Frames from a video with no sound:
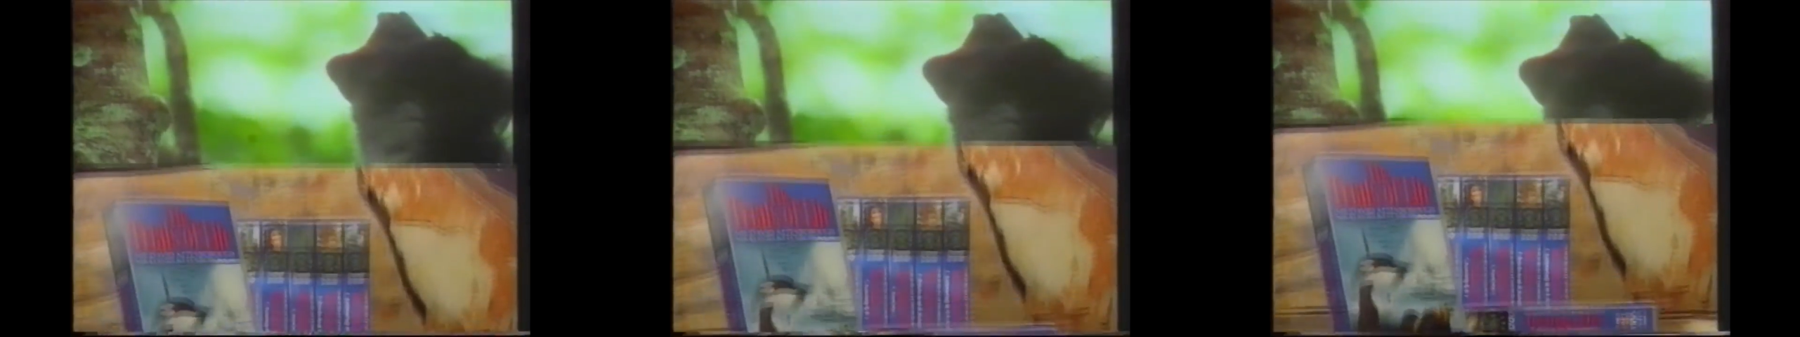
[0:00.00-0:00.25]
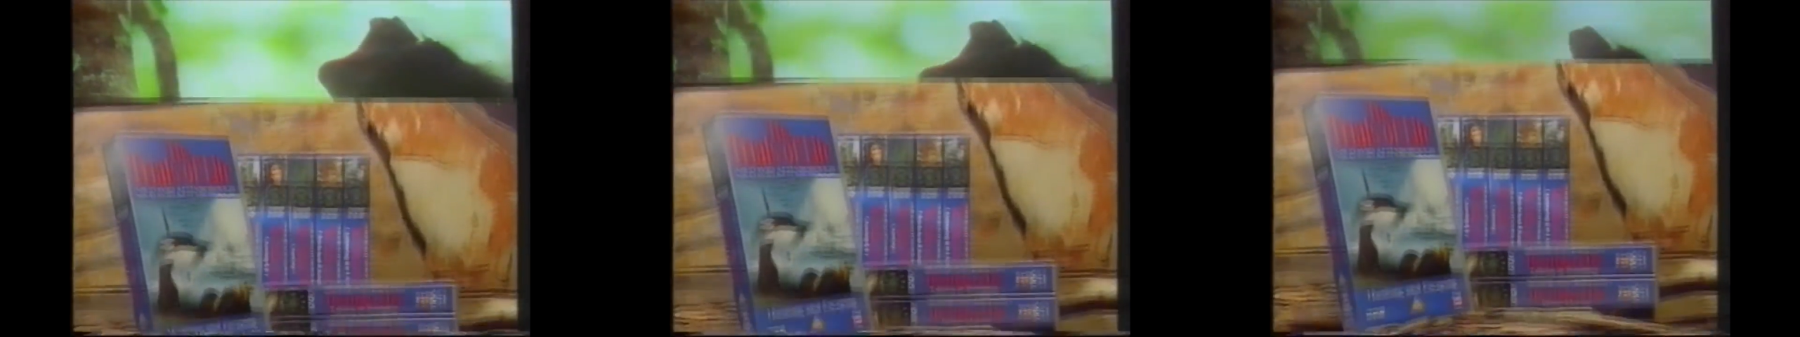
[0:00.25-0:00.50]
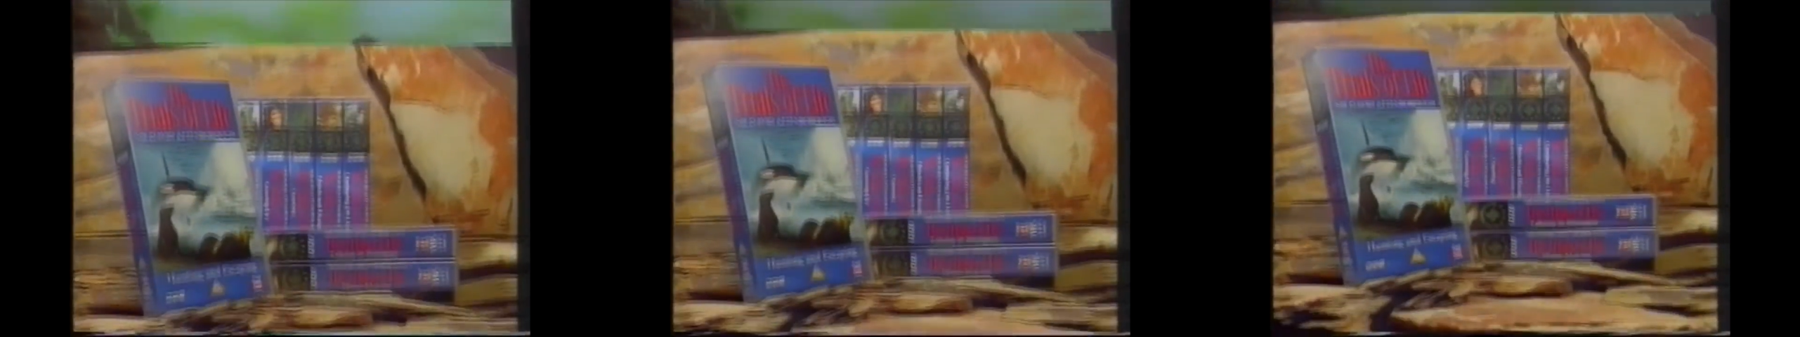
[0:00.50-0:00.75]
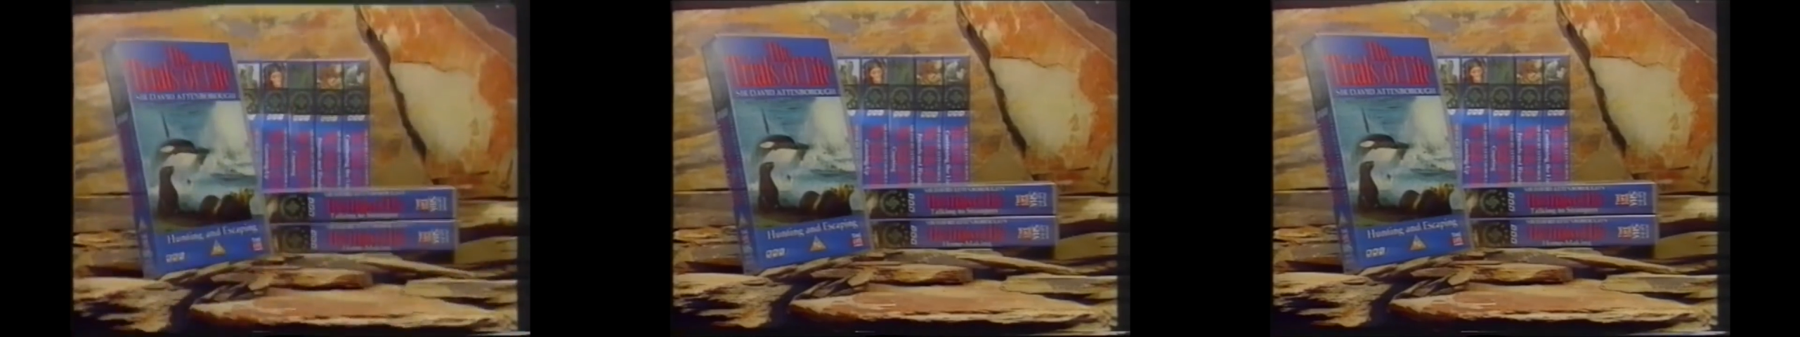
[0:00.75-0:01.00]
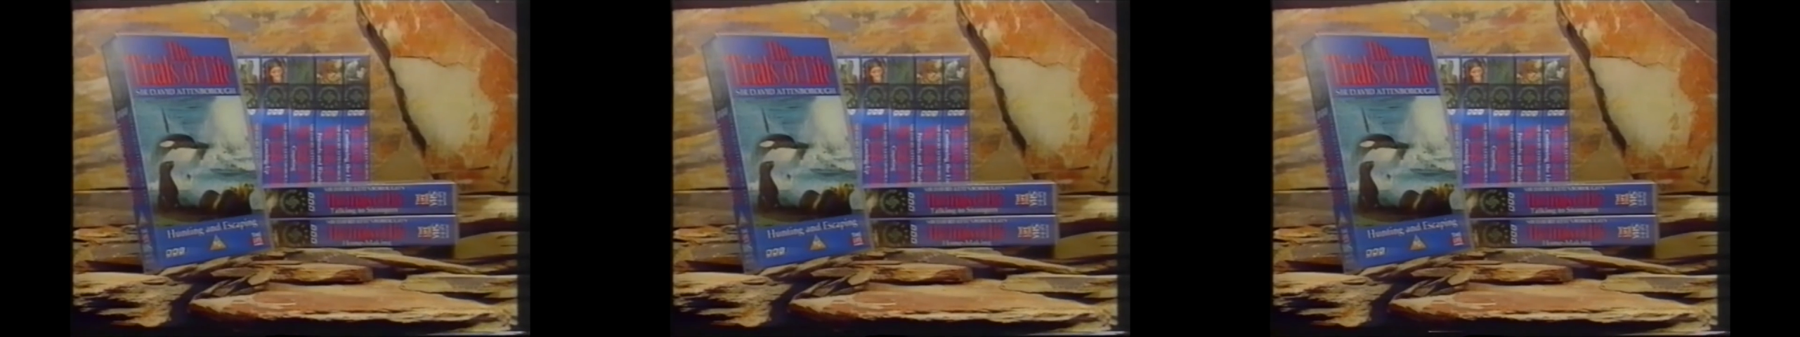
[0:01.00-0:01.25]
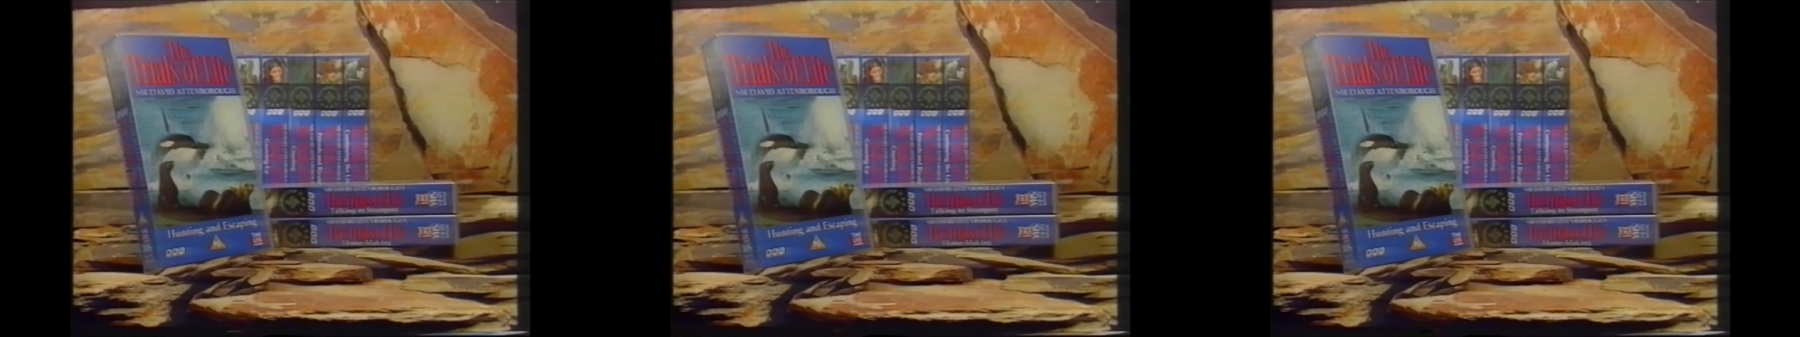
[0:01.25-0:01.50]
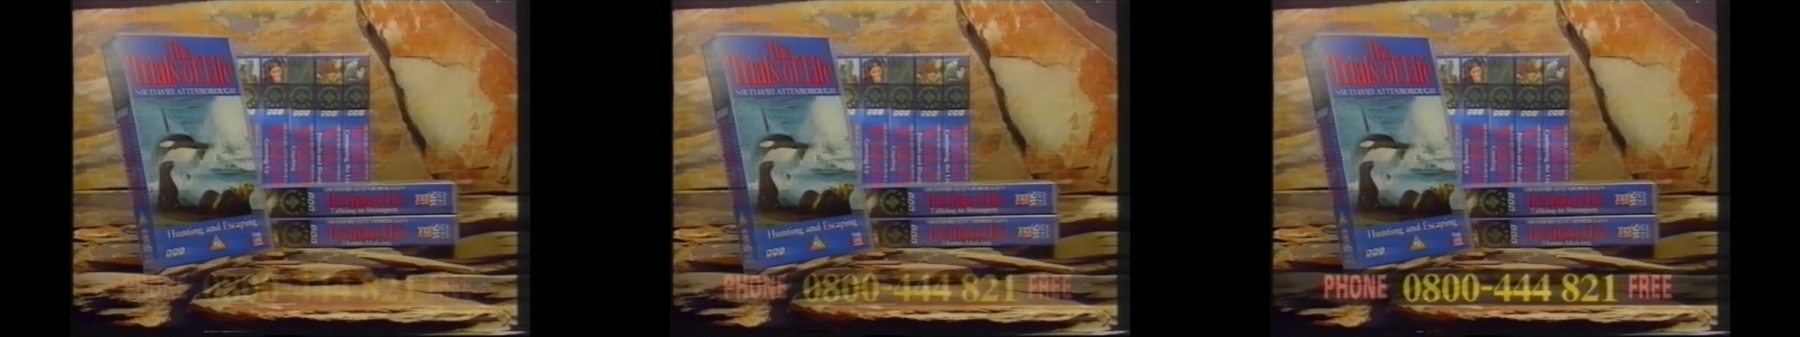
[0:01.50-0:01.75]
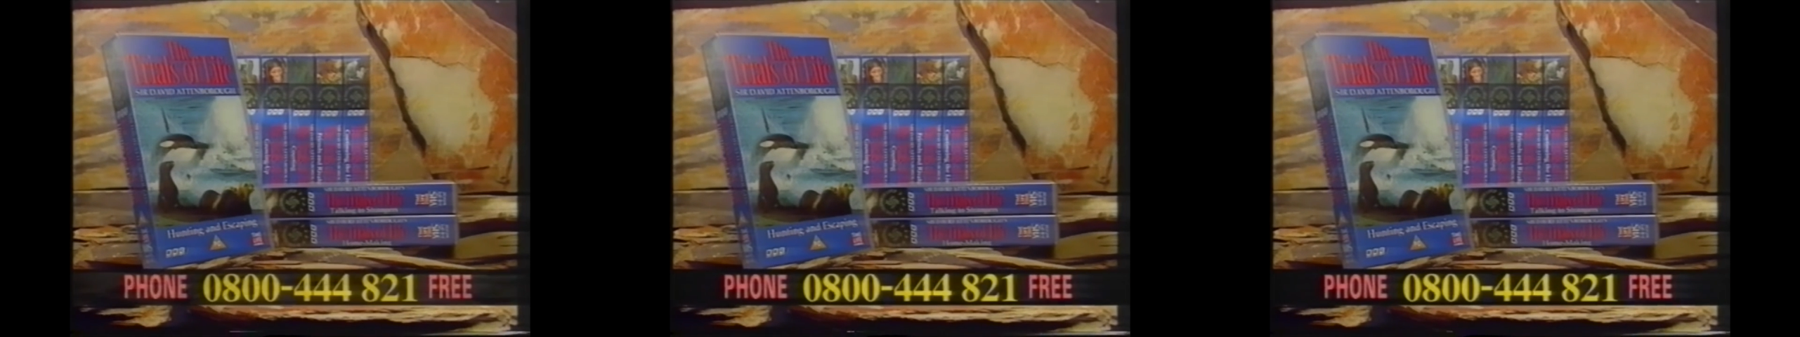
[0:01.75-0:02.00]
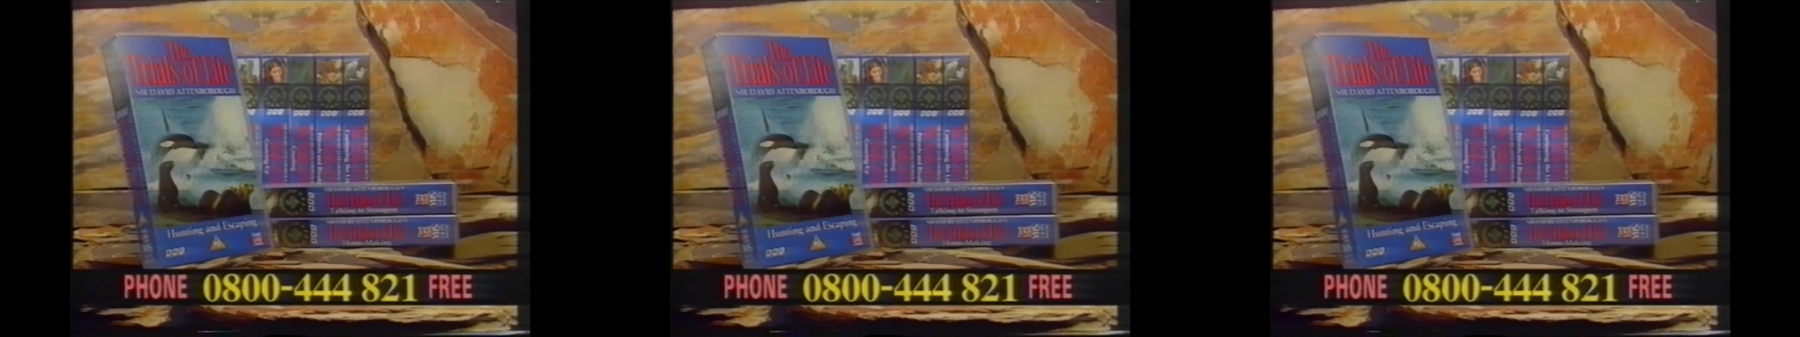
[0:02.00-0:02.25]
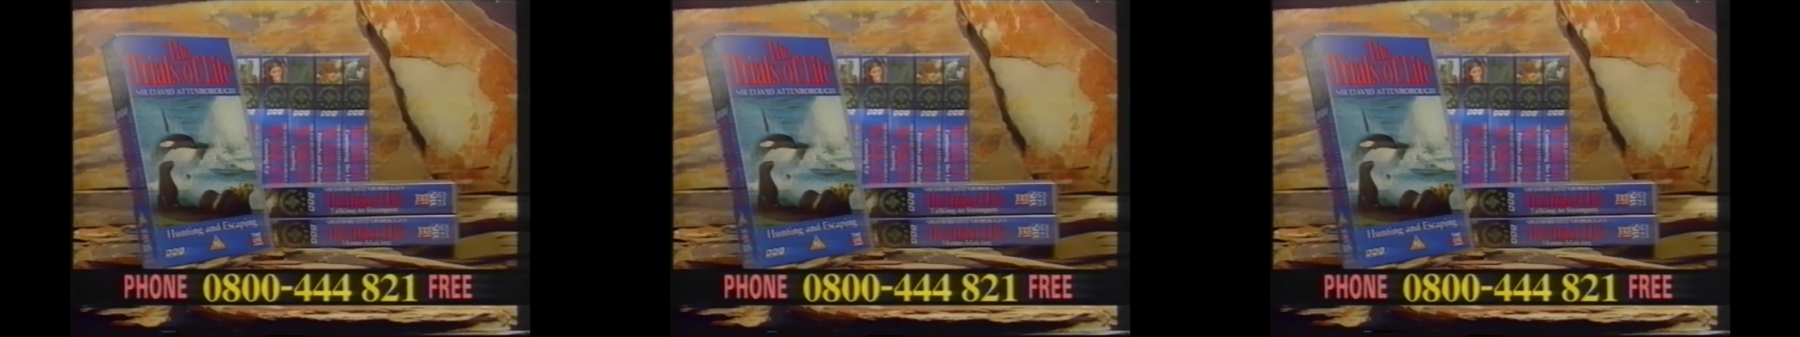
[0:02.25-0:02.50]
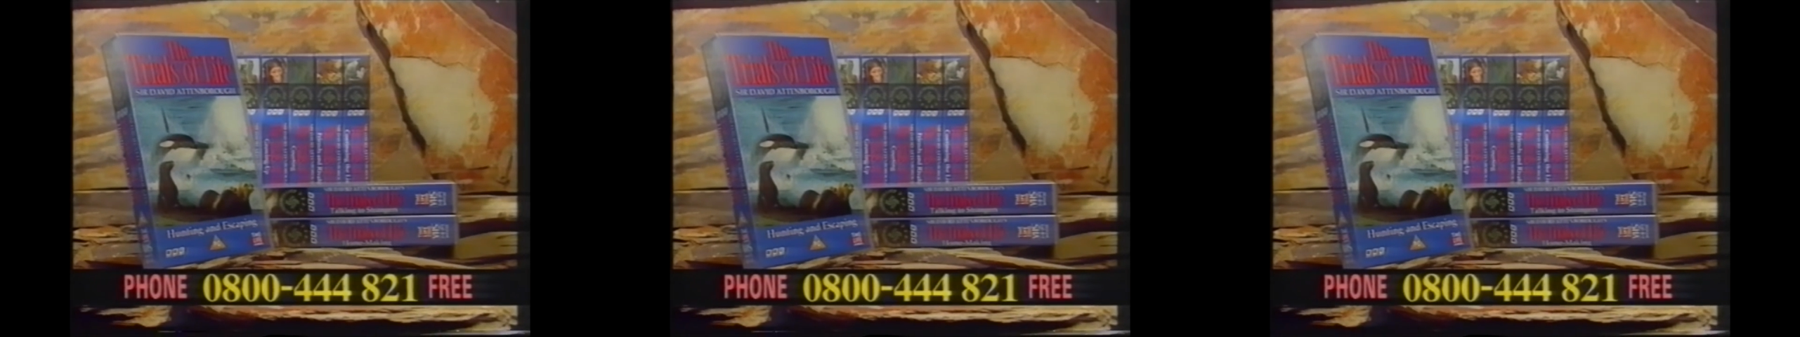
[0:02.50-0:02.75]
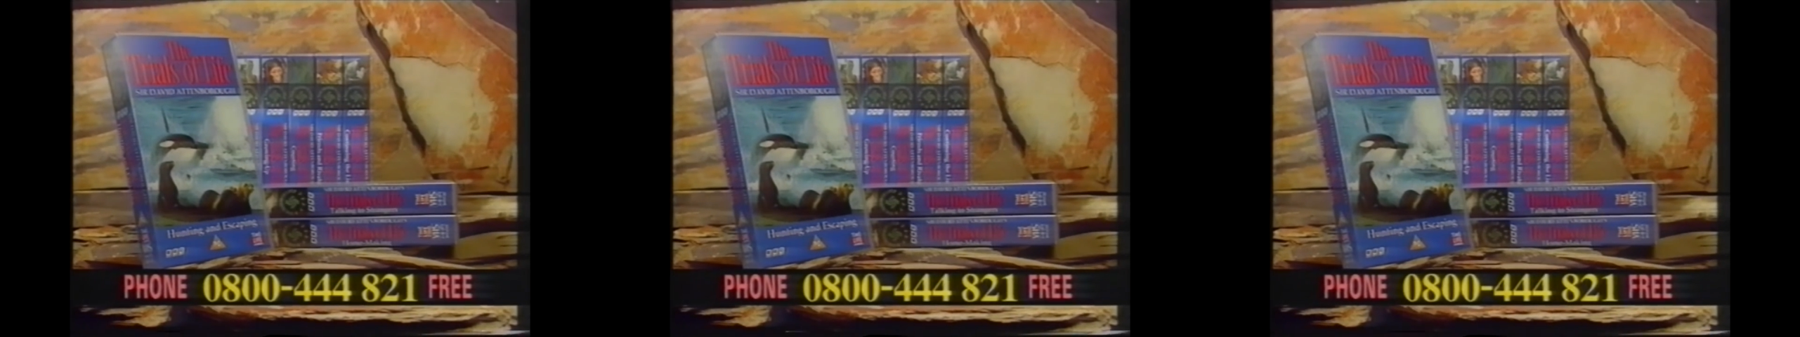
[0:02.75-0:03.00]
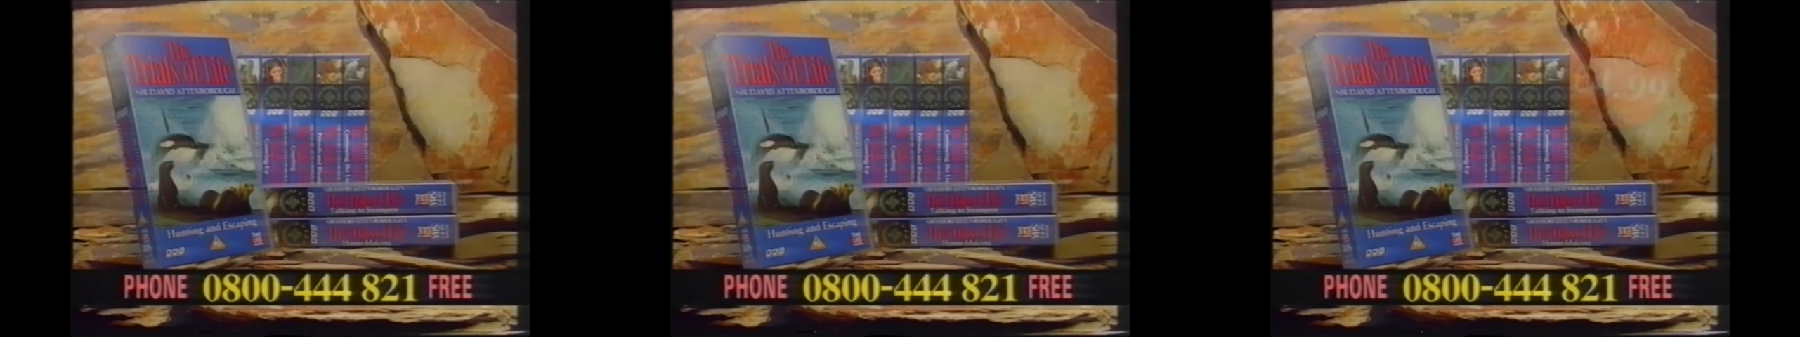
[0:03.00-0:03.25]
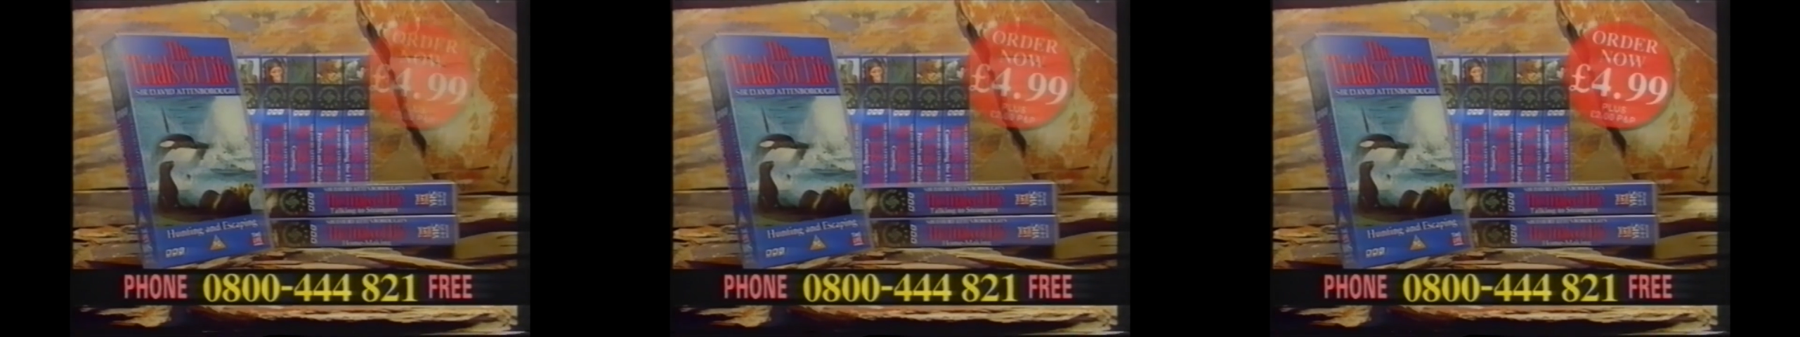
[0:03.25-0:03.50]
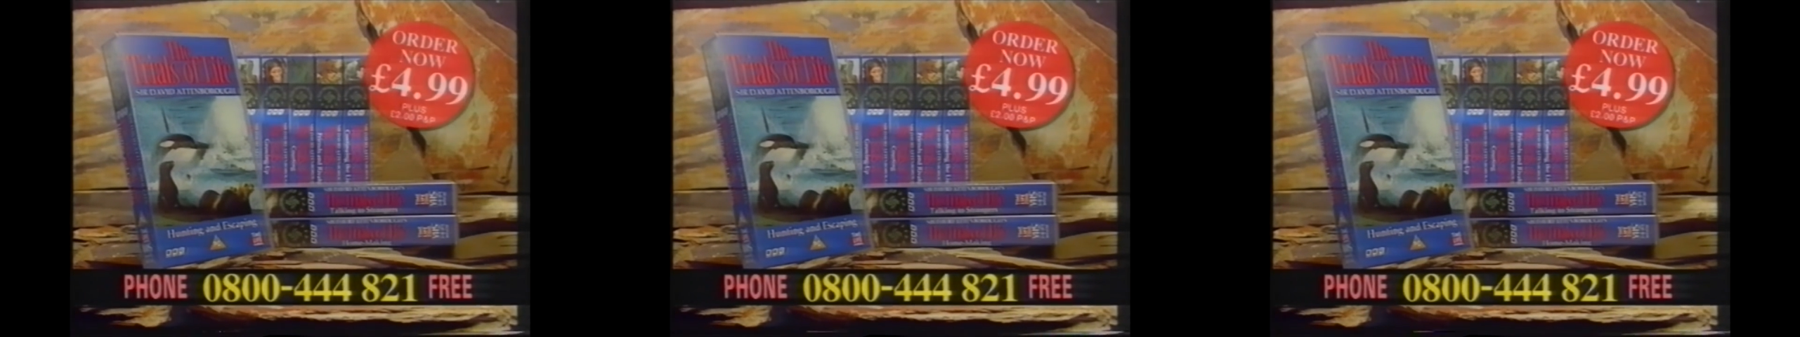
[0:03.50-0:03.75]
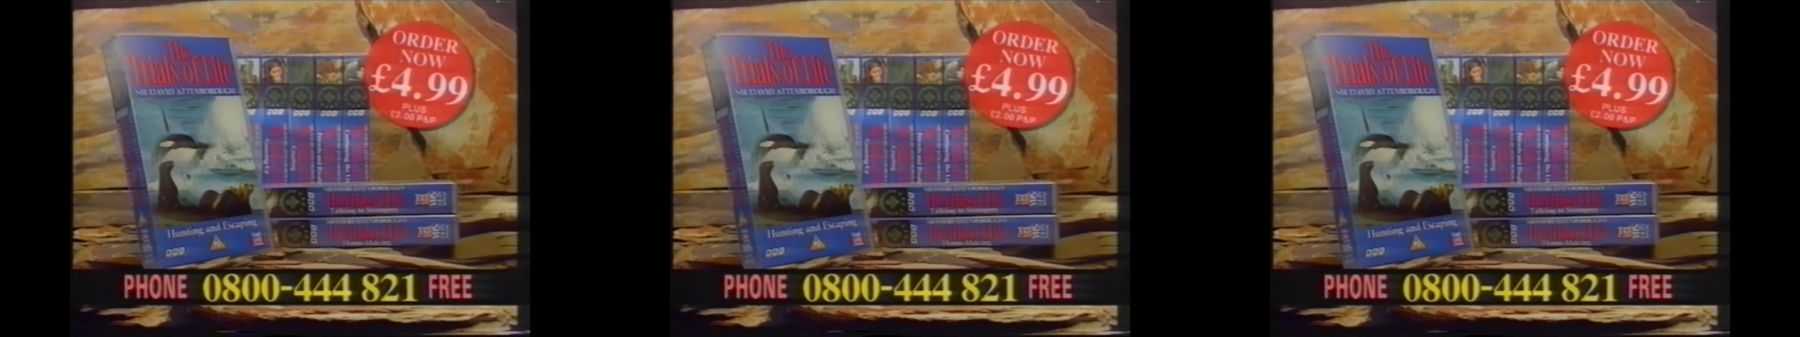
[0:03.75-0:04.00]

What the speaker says: (no speaker visible)